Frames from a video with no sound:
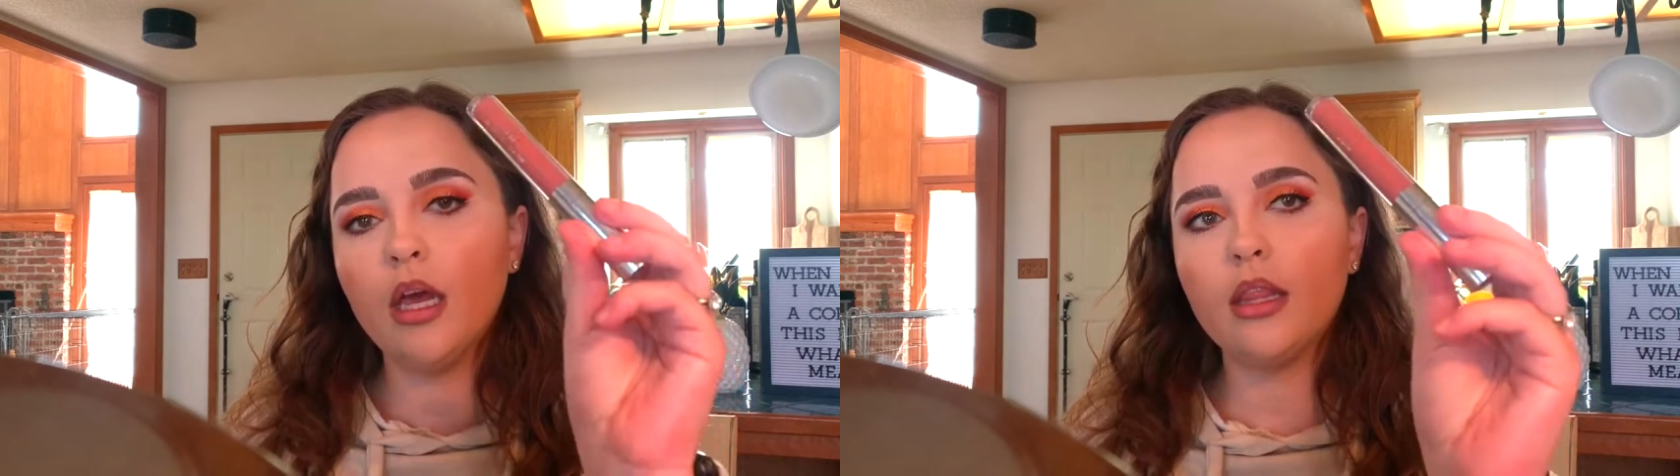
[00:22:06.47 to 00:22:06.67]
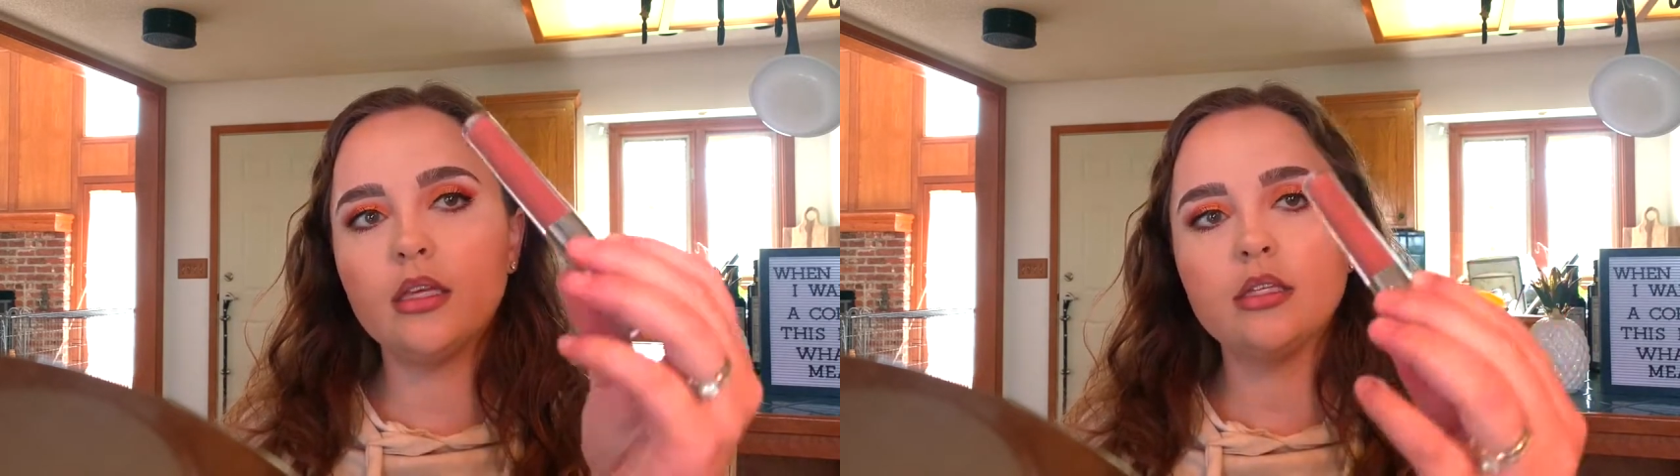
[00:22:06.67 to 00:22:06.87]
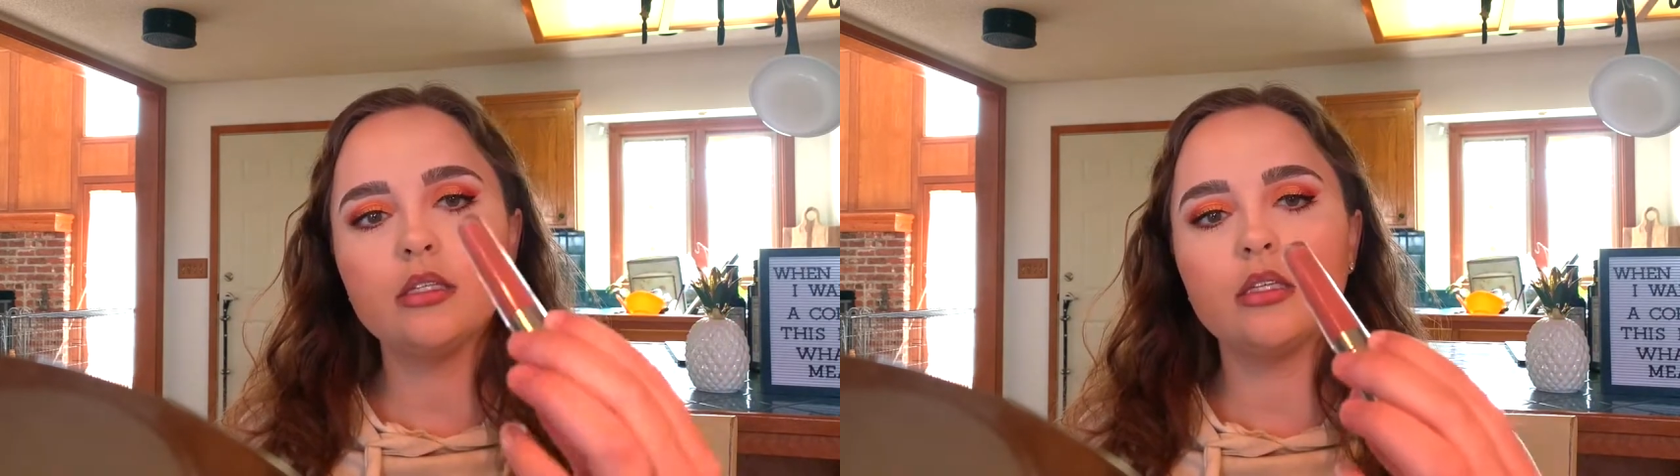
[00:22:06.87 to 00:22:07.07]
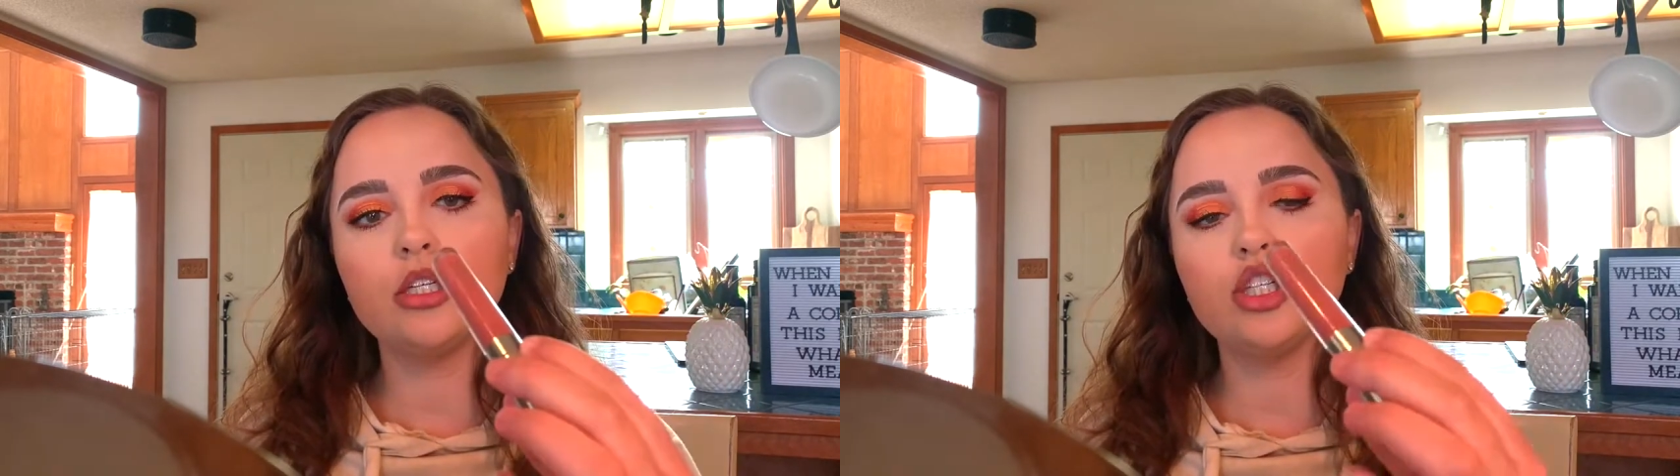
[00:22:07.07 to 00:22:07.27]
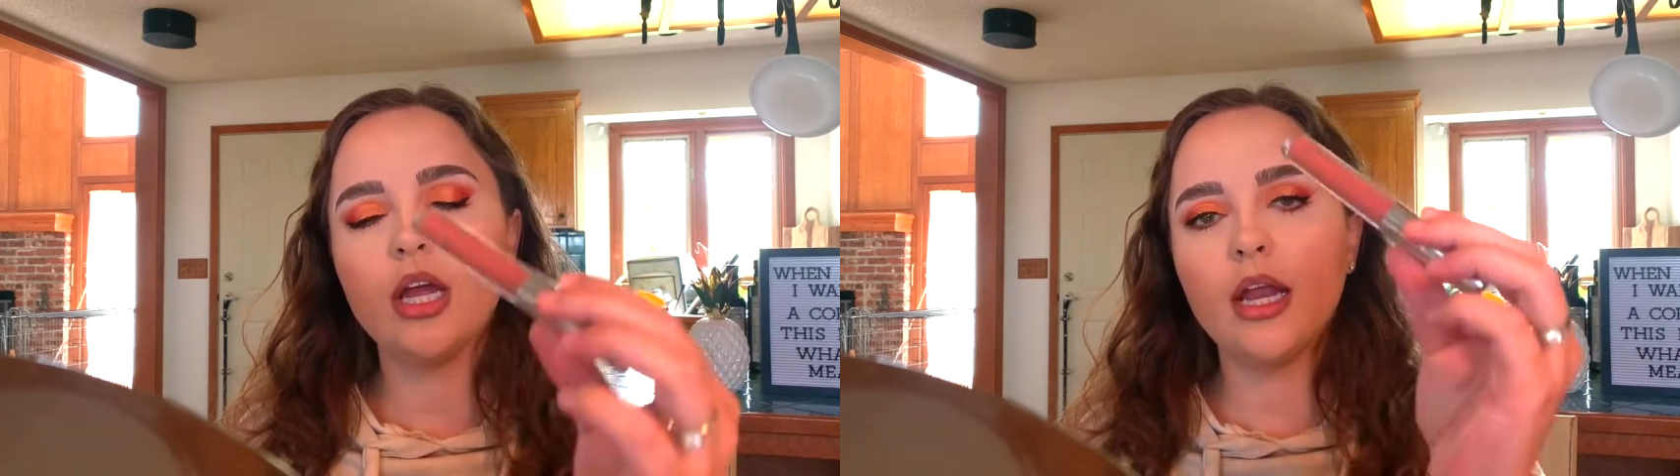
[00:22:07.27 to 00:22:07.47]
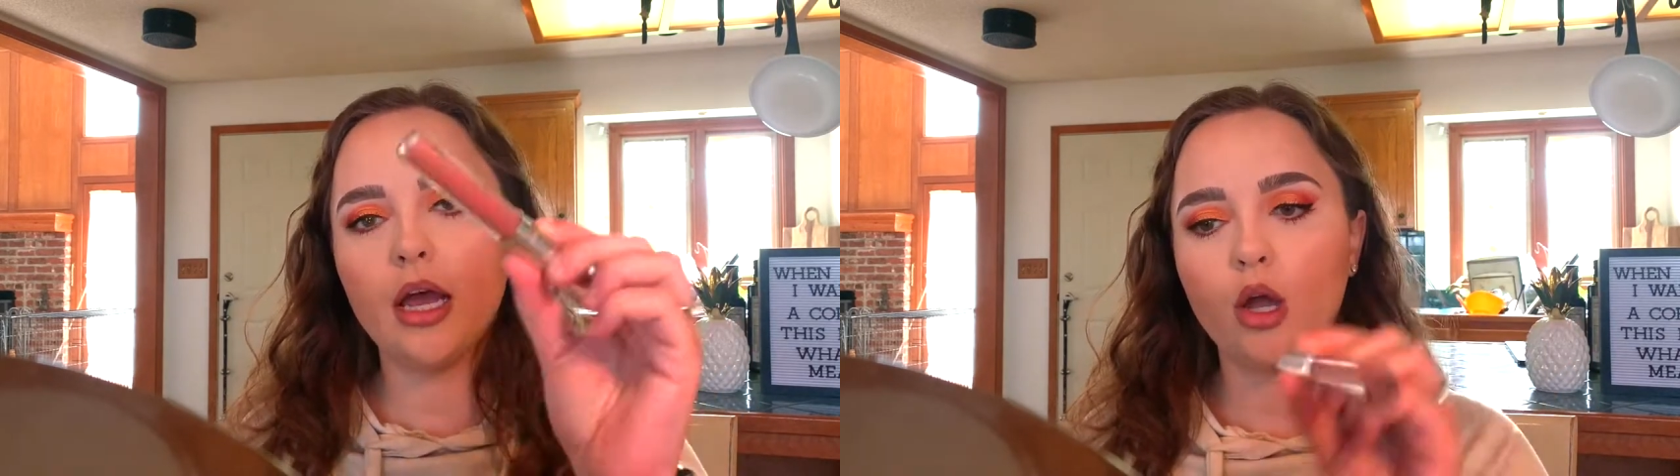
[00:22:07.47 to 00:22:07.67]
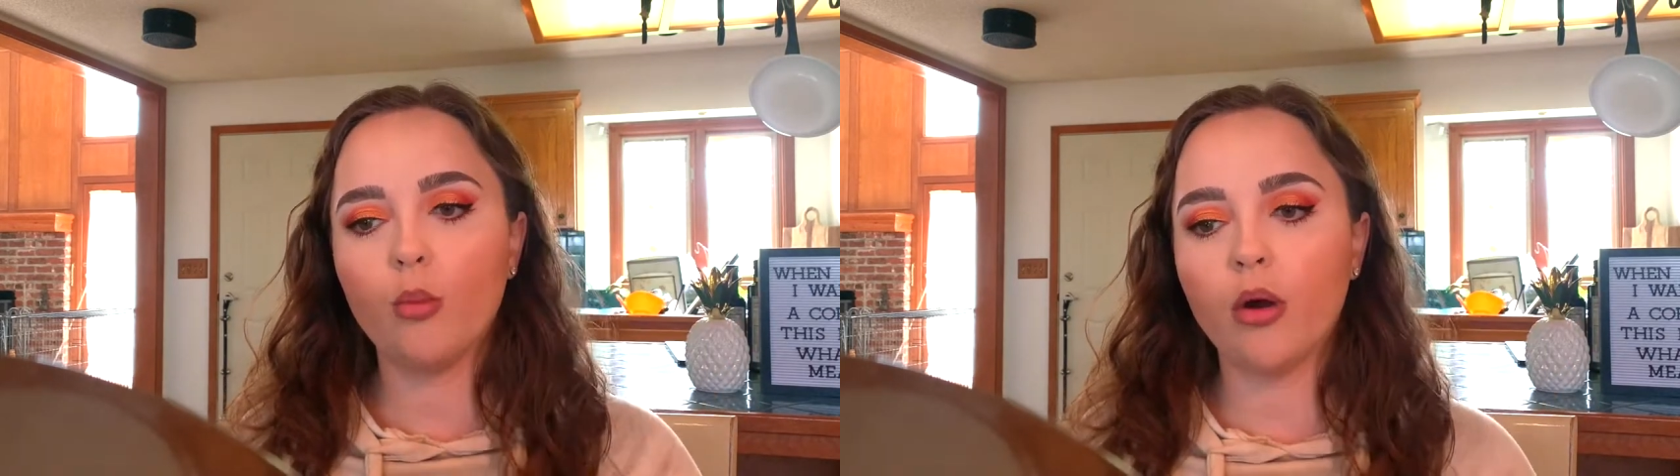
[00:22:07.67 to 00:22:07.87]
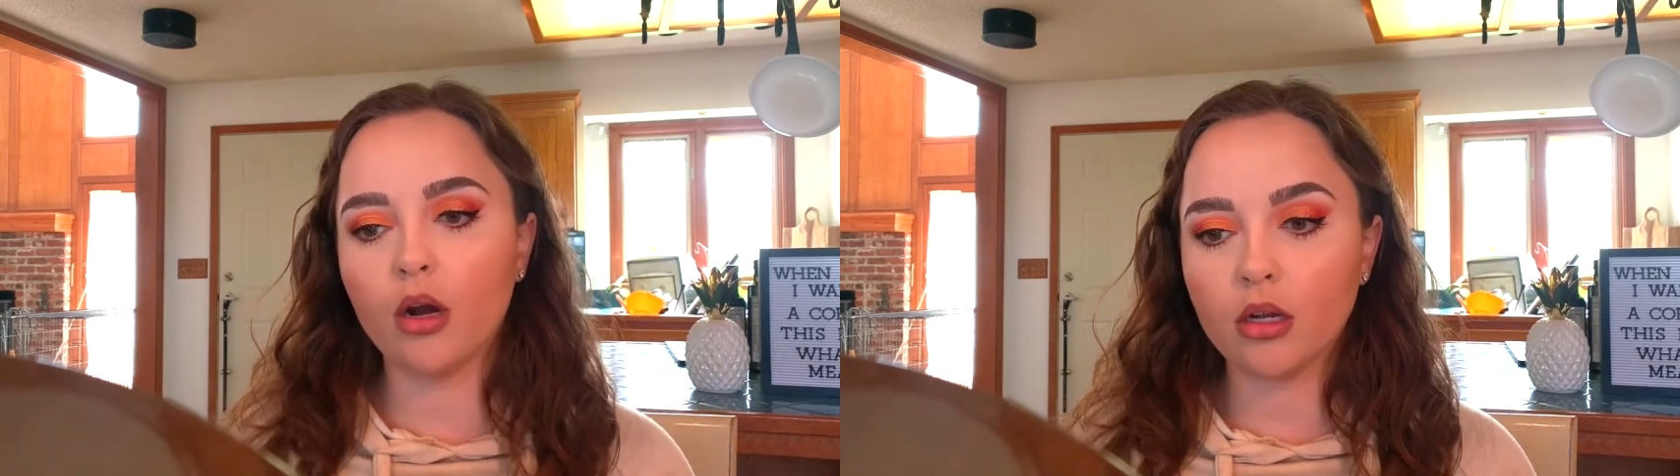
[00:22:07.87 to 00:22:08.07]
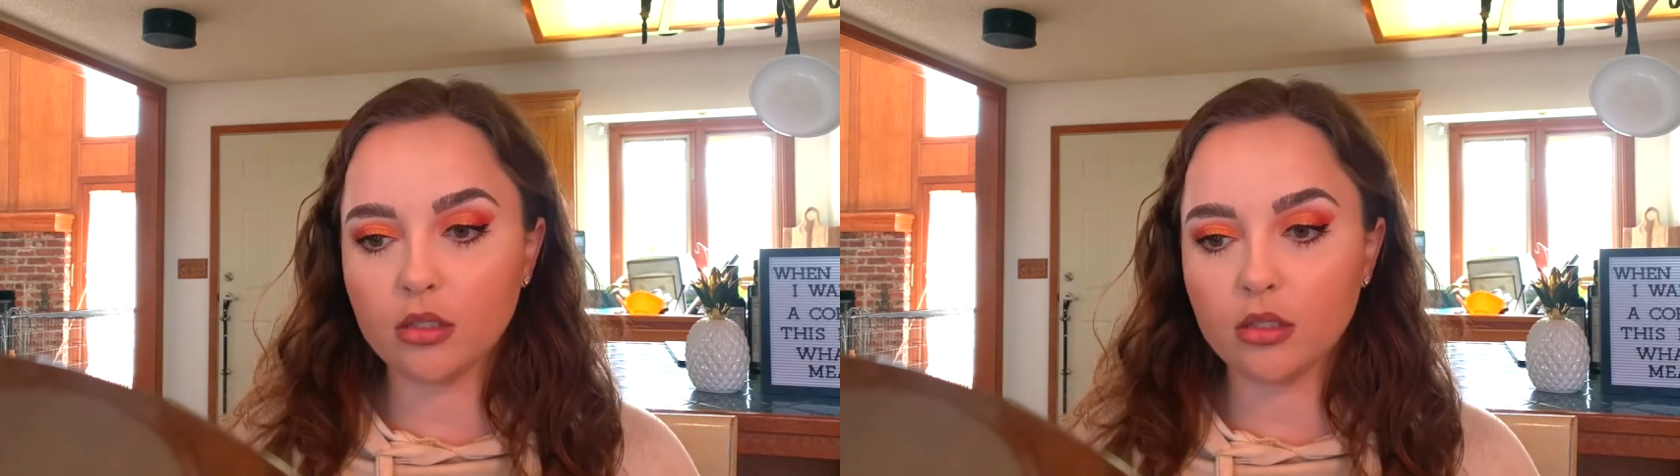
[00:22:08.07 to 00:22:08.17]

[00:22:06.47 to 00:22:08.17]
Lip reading: And this is in the shade Echo Park.